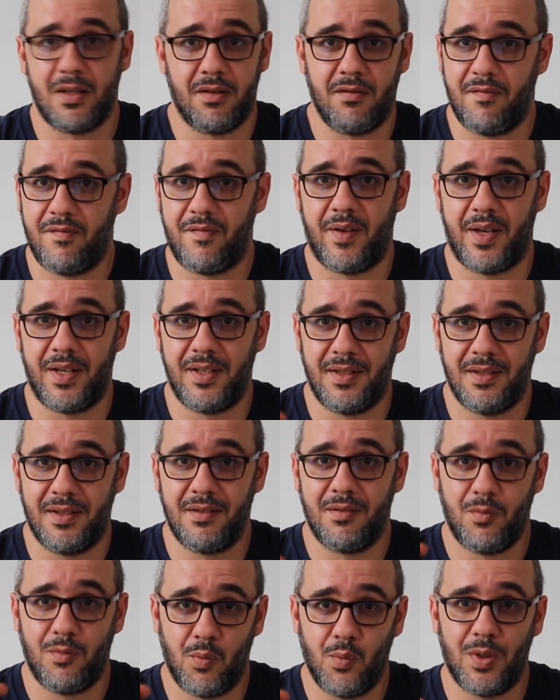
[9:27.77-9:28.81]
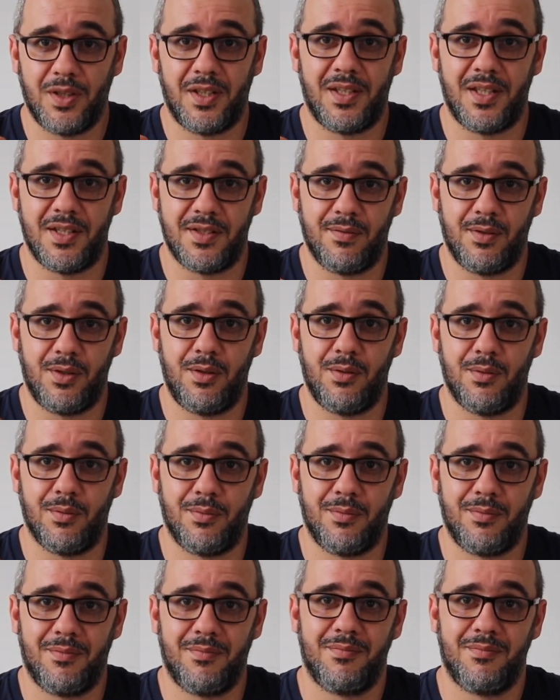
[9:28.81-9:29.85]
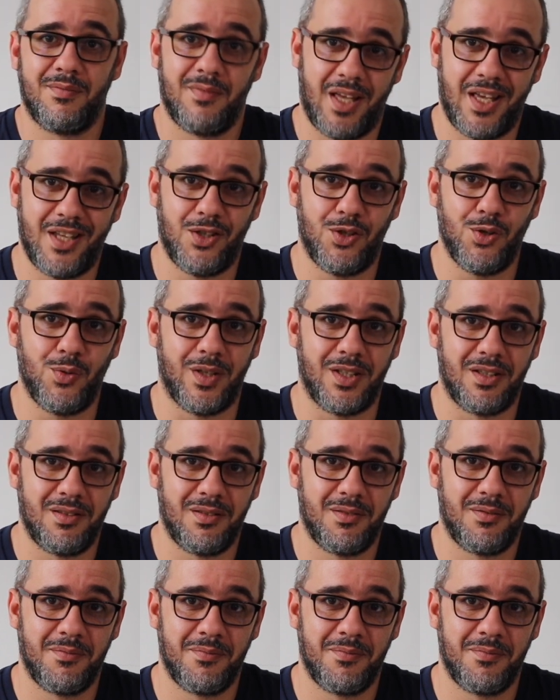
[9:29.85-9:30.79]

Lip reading: Find what it is for you and do it.